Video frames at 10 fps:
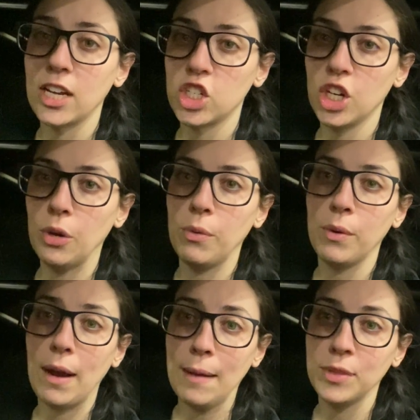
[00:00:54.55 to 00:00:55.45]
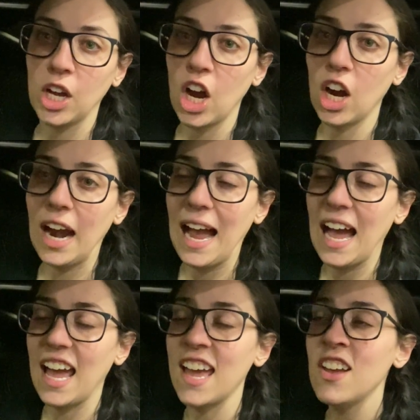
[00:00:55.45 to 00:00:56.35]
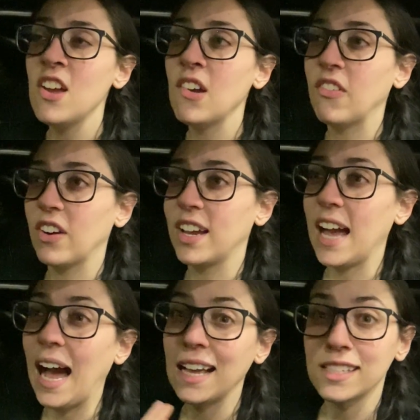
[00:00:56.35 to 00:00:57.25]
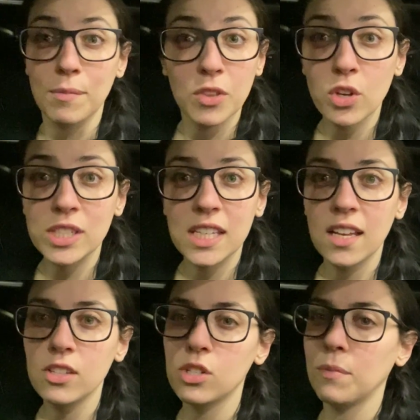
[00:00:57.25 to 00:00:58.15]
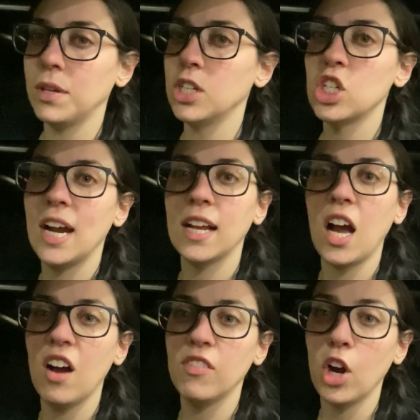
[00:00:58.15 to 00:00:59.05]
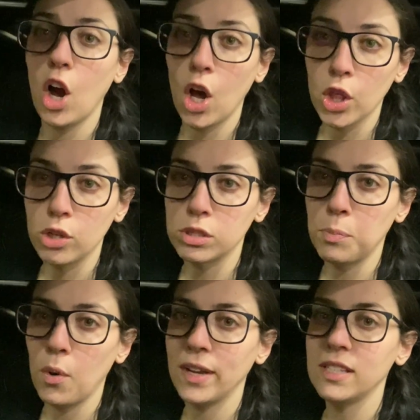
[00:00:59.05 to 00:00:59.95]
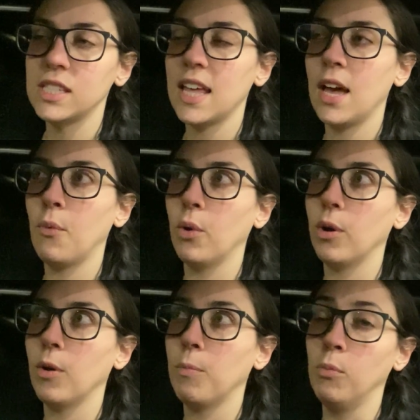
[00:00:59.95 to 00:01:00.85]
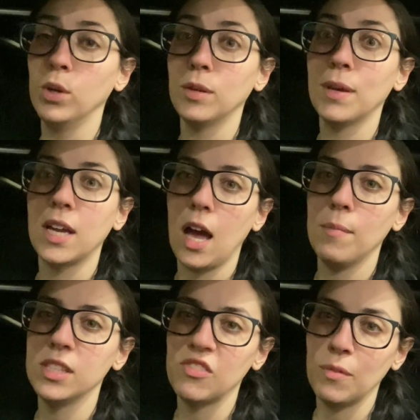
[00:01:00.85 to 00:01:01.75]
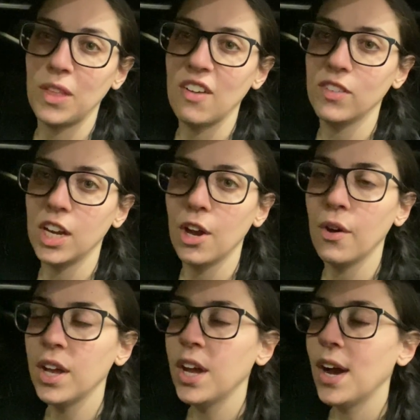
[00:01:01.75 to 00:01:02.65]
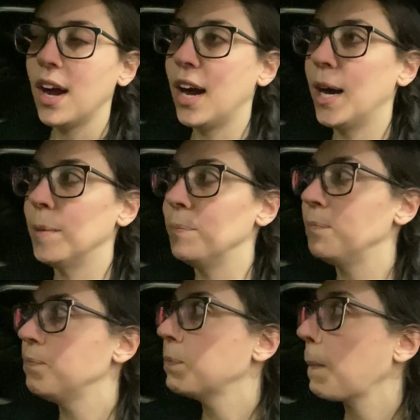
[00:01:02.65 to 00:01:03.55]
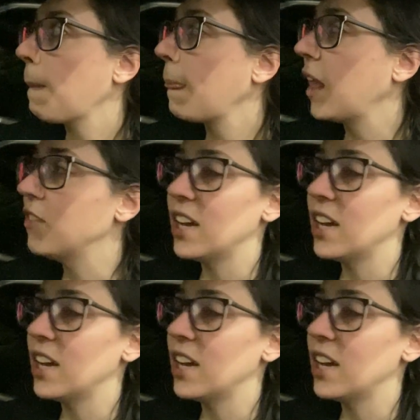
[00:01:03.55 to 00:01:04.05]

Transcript: year when we wrapped the car, I forgot some of those things, so I'm going to try to cover all those points that were really big comments from that video. If you